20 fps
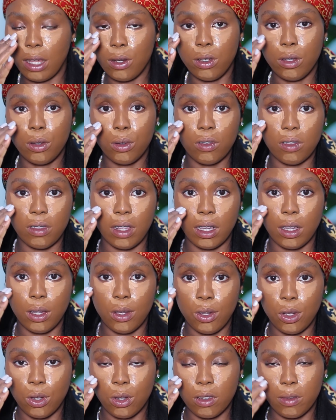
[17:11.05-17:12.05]
I know it looks like a
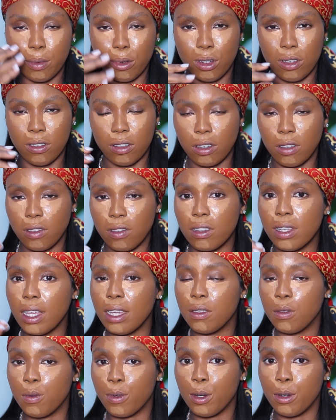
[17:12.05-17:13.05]
lot because the
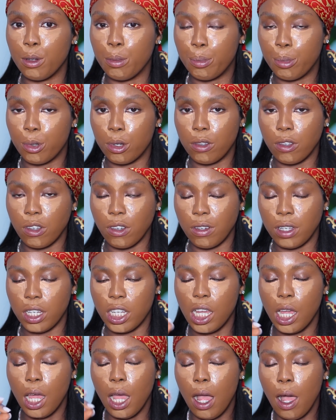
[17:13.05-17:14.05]
concealer is very
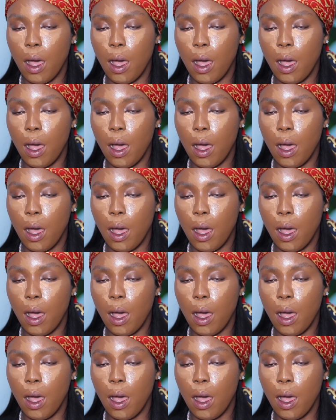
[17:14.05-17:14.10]
buttery,